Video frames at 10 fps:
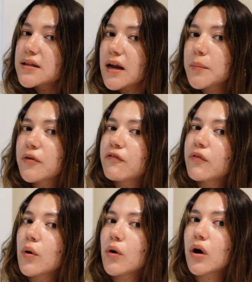the night
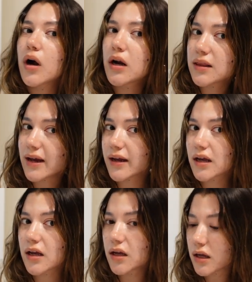before. Like,